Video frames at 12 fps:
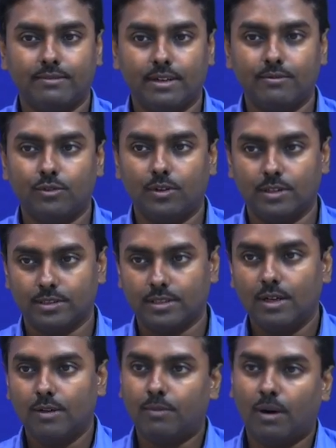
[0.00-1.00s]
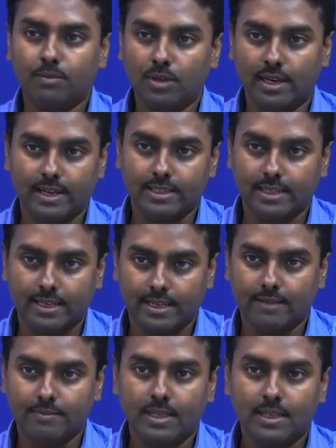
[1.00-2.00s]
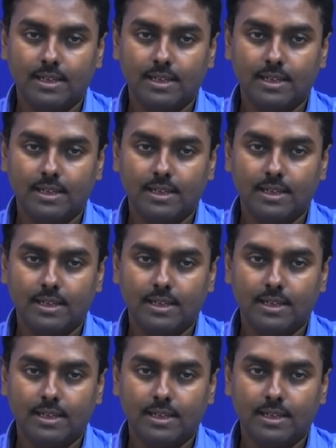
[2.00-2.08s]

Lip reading: FM was popular at that time.